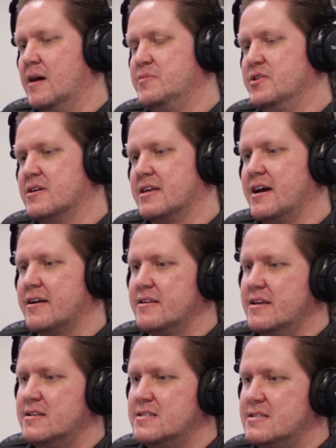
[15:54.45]
you can
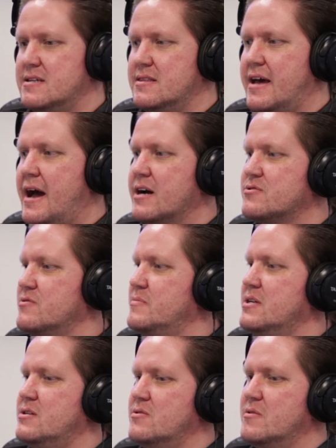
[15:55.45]
calculate to see the actual
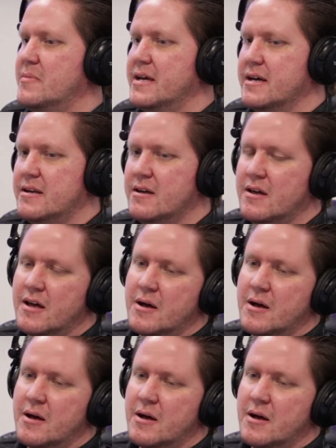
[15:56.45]
BTU demand.